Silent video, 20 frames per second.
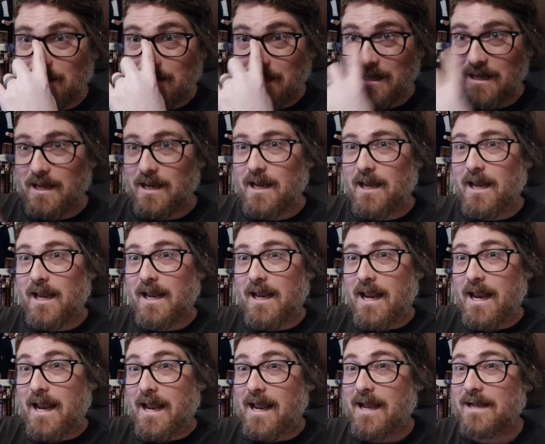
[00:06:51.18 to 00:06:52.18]
that
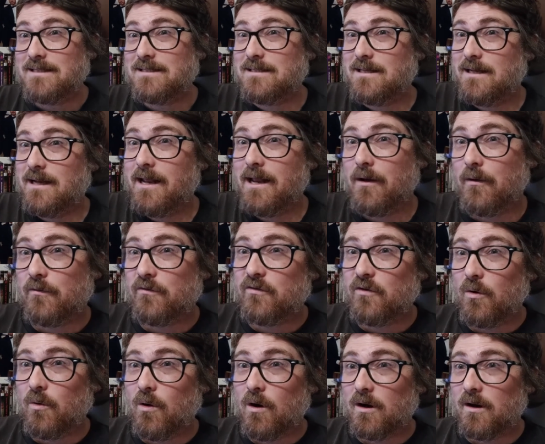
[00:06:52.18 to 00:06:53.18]
it hits the nail
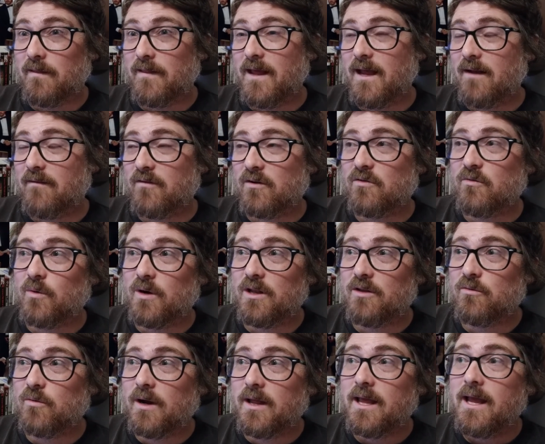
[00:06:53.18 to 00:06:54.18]
so hard on the head for
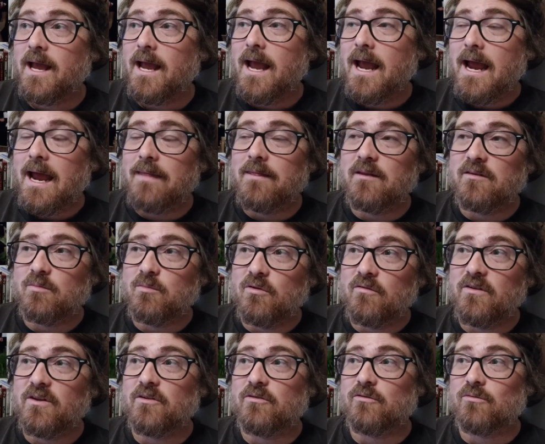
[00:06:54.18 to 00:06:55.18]
2020. And this
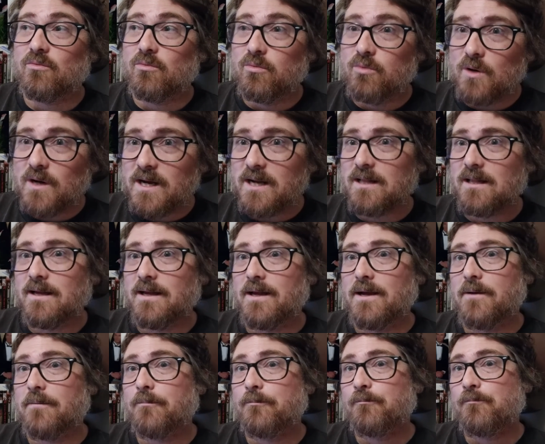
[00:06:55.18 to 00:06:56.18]
movie is
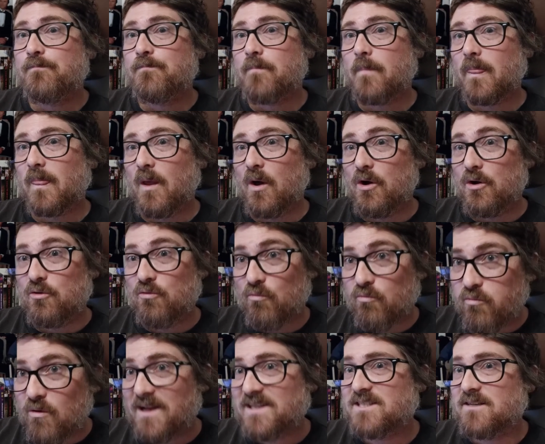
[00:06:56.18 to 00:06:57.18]
really
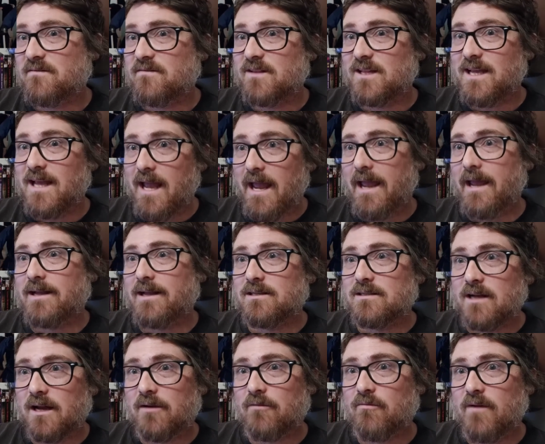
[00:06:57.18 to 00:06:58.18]
aggressively
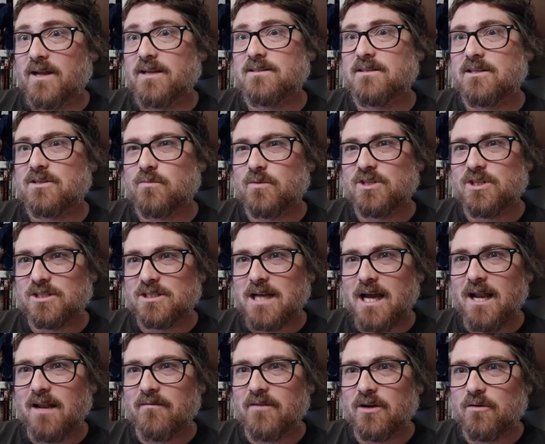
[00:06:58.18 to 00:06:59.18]
anti-racist, which is
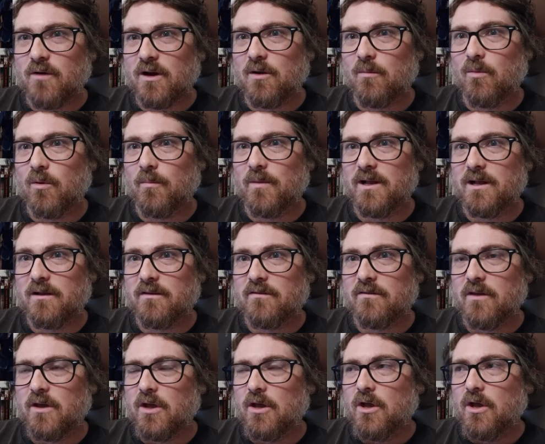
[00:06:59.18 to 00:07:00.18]
kind of incredible
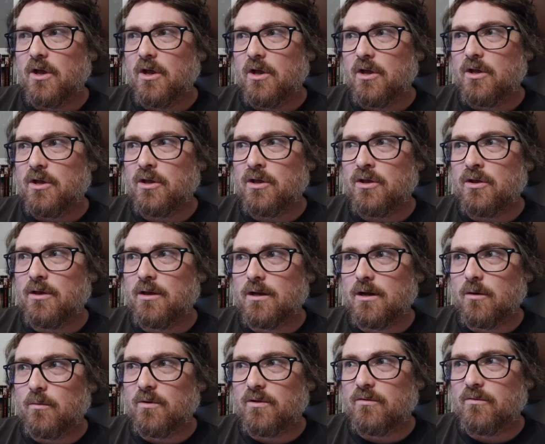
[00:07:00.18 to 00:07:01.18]
because, you
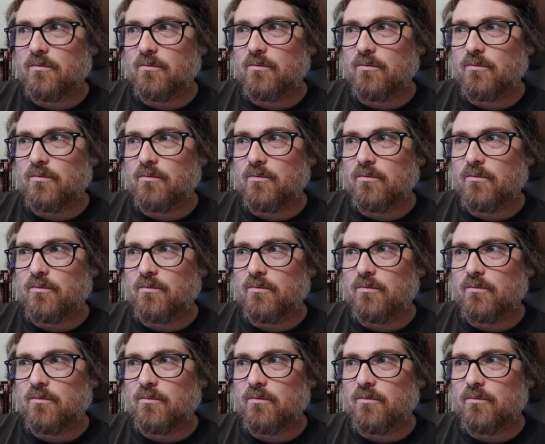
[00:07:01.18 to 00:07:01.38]
know,